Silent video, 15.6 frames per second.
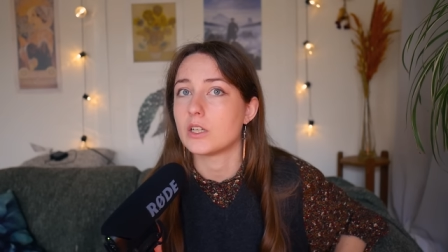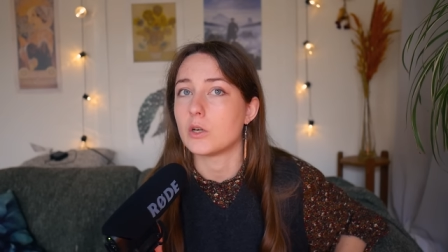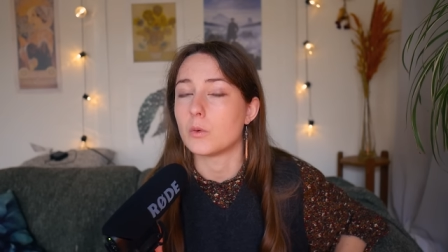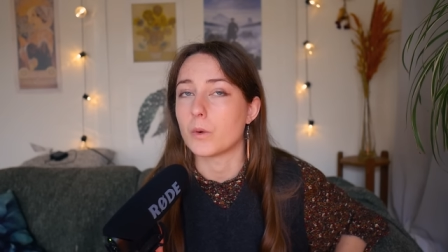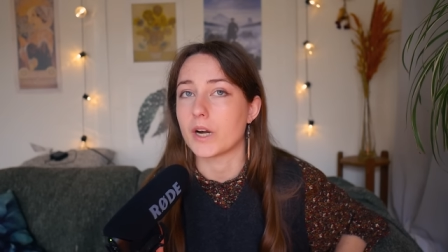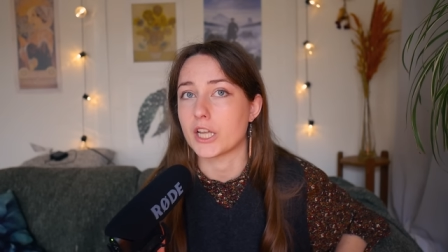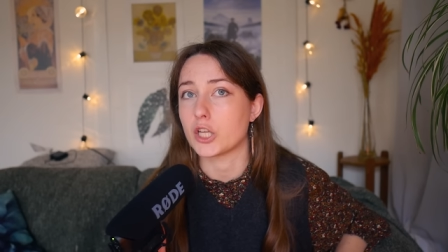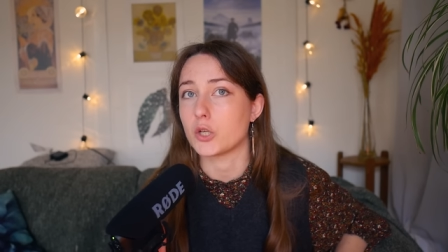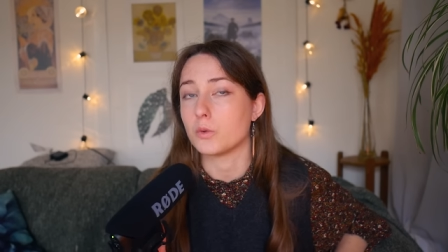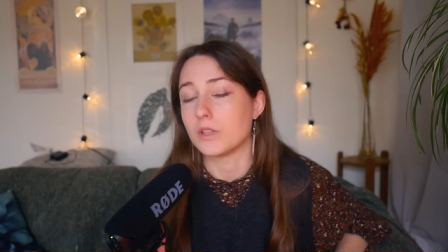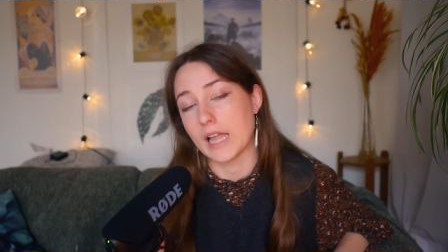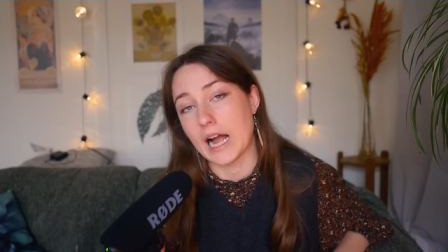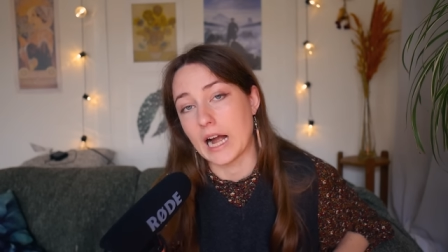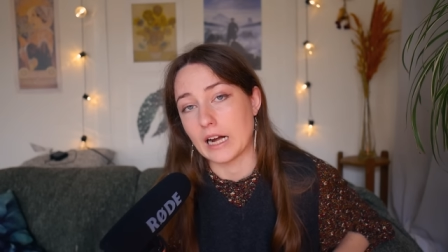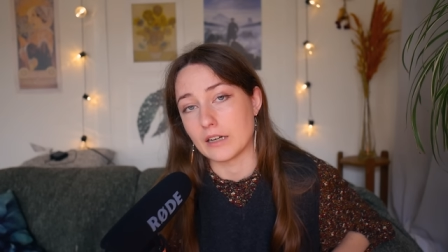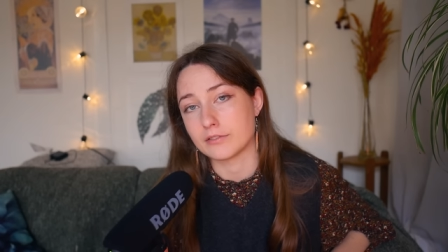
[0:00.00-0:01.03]
where you
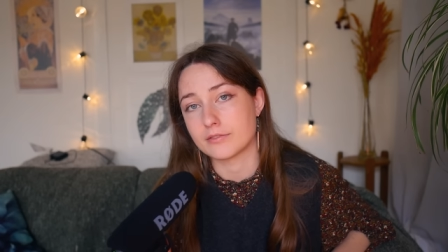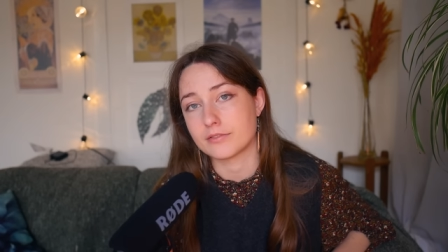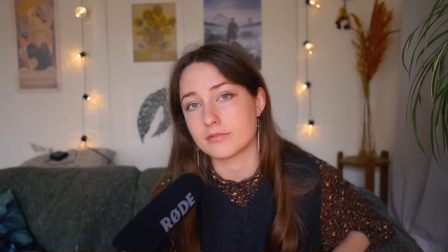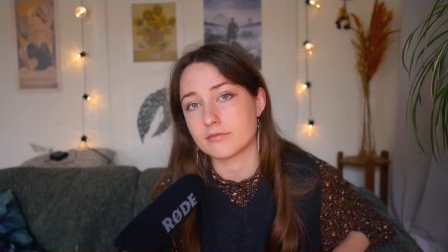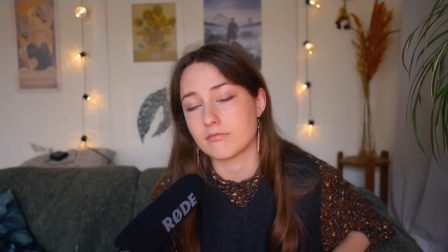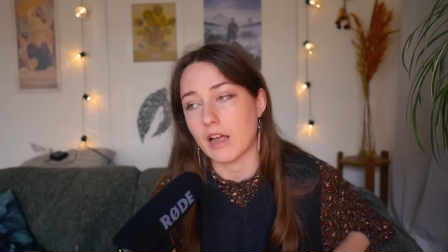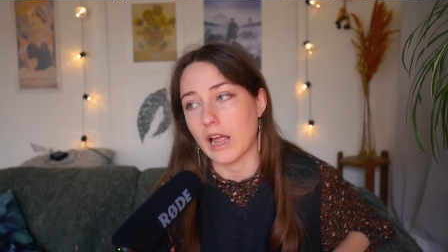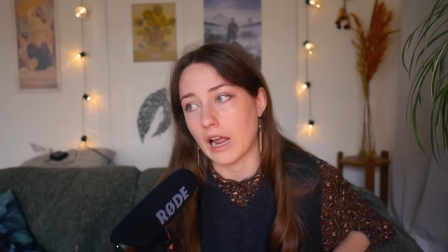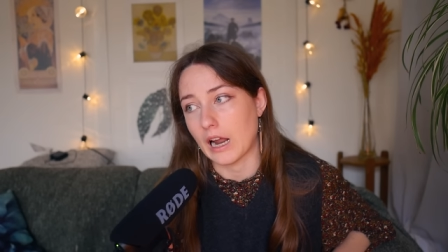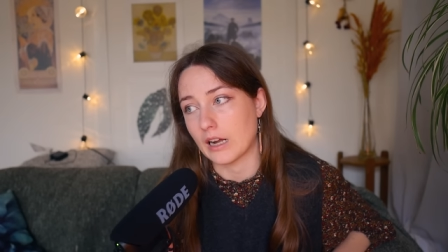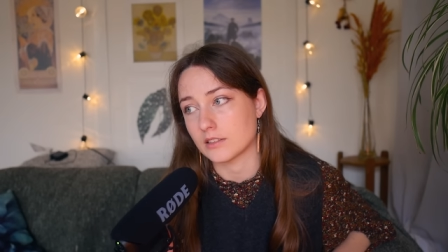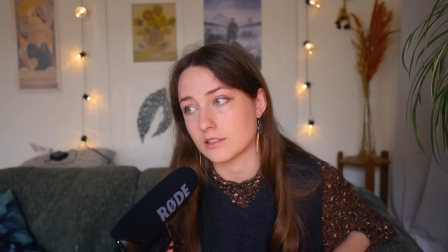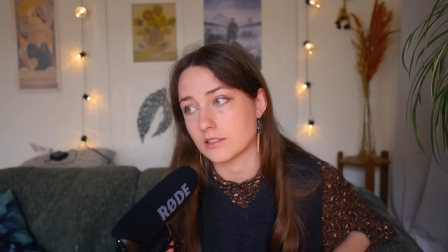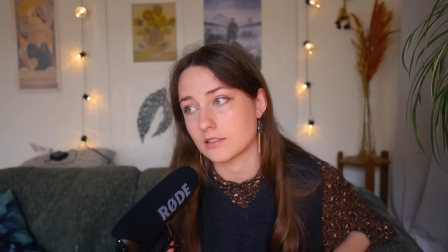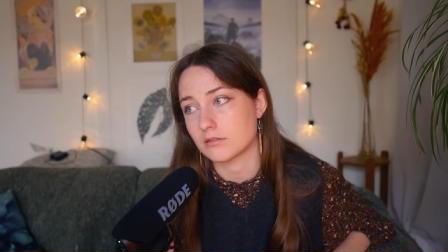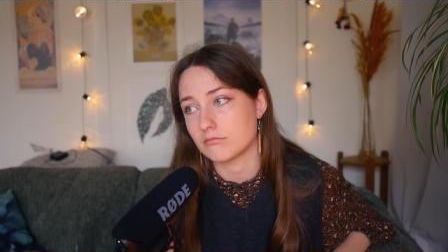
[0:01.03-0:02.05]
laugh
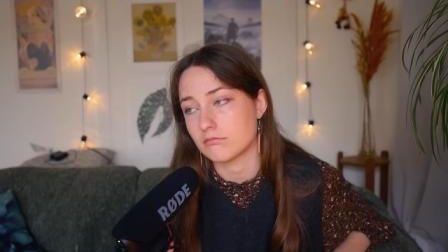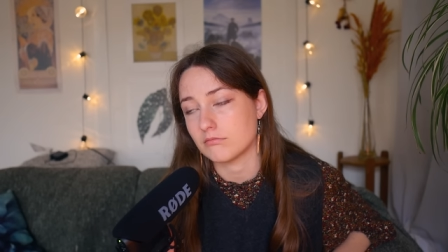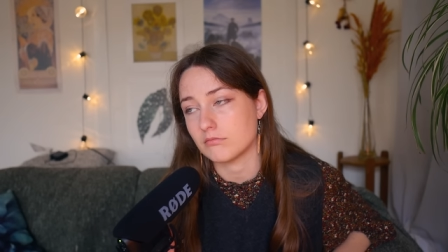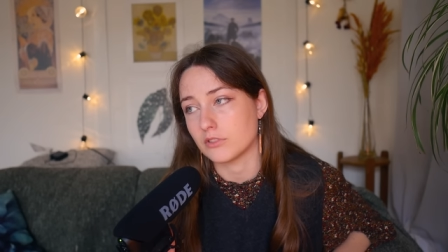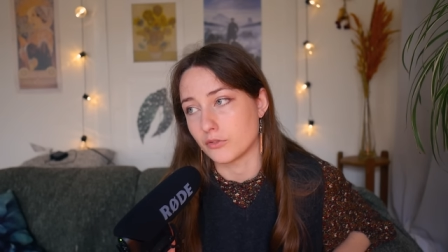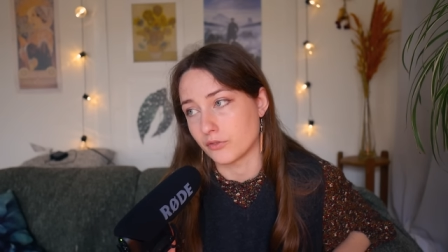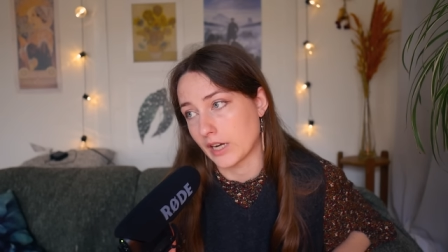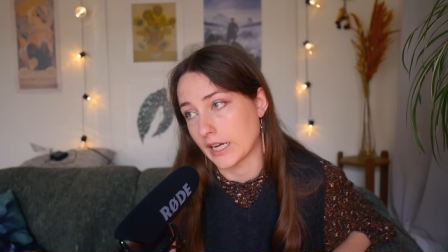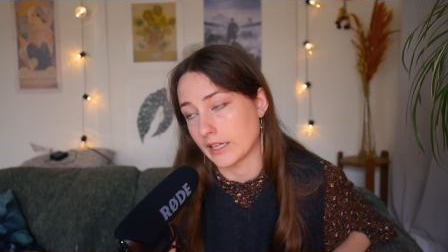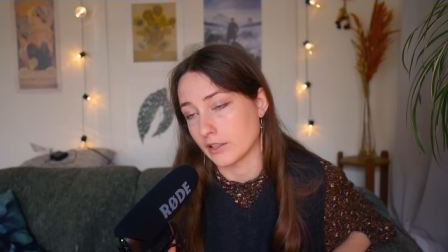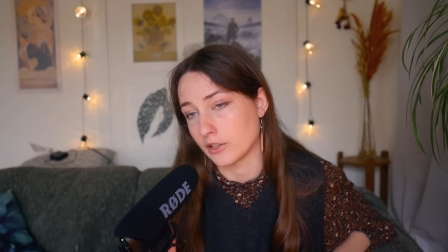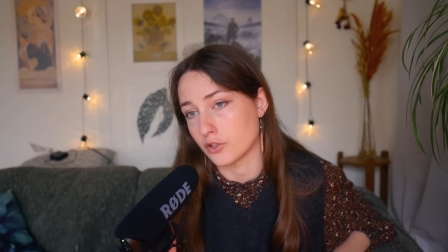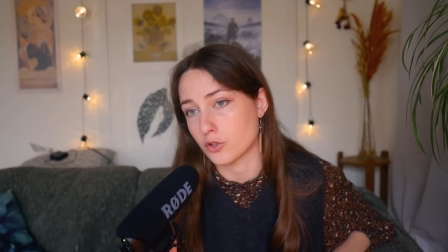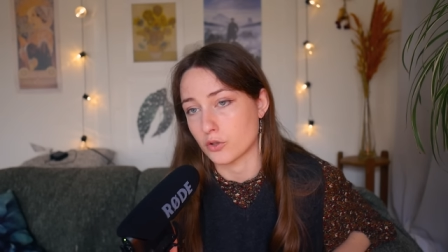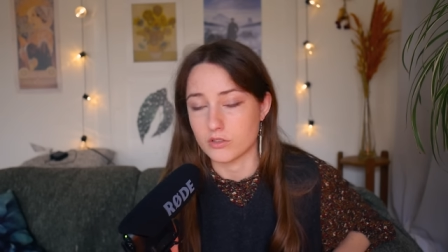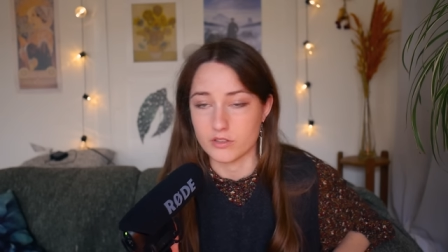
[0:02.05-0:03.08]
at the
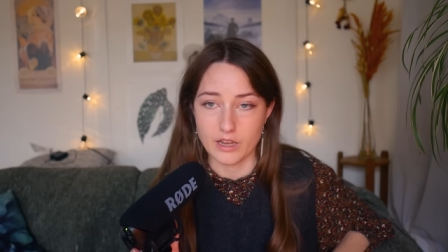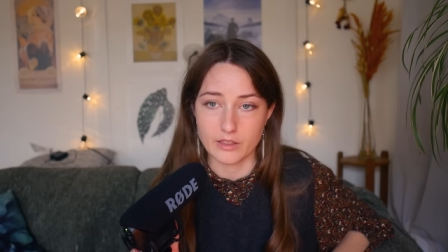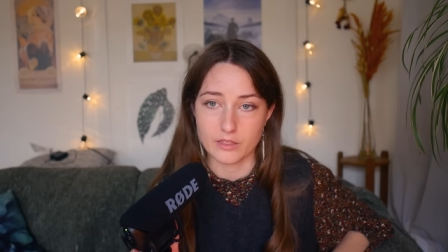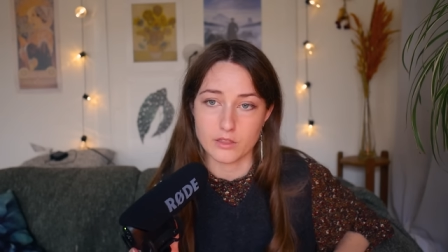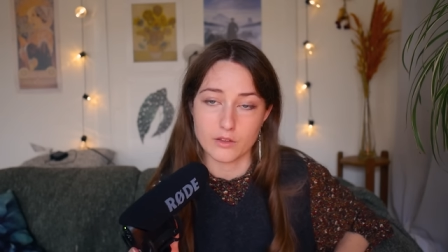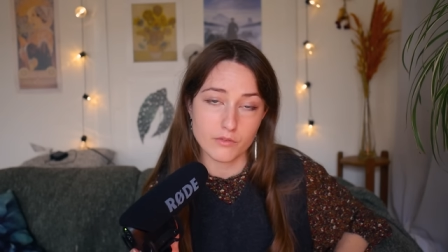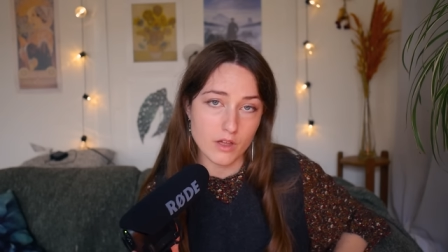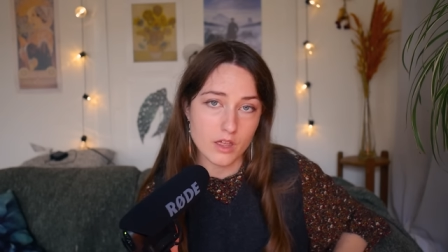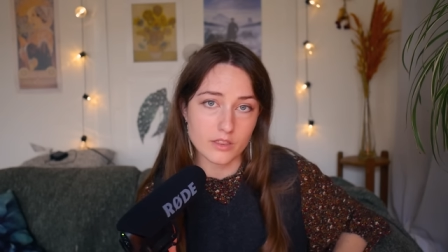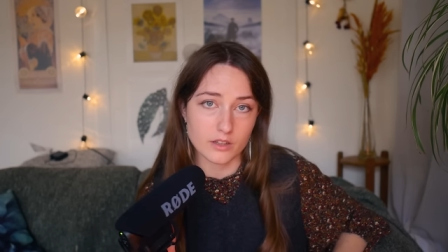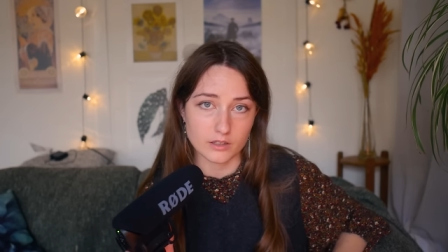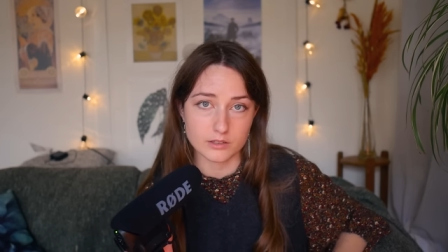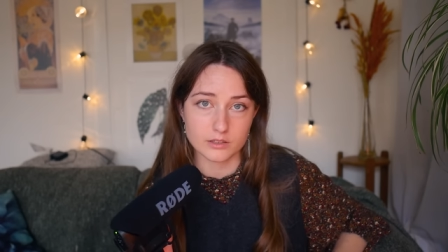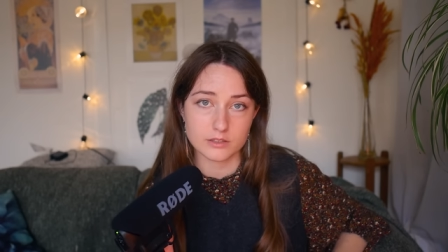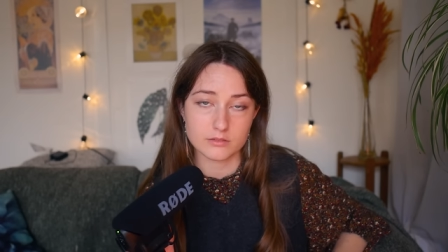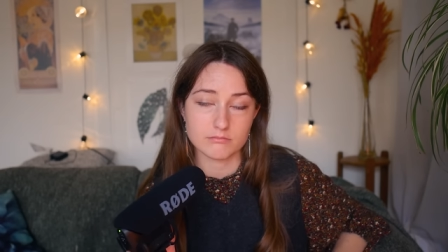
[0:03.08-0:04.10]
violence or death of
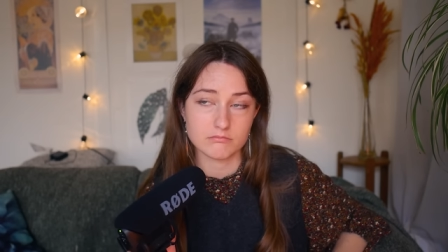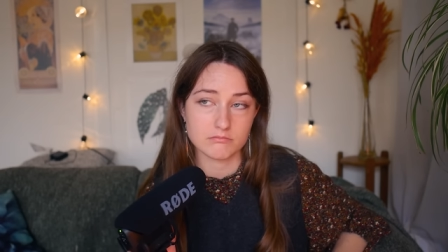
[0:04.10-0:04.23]
others.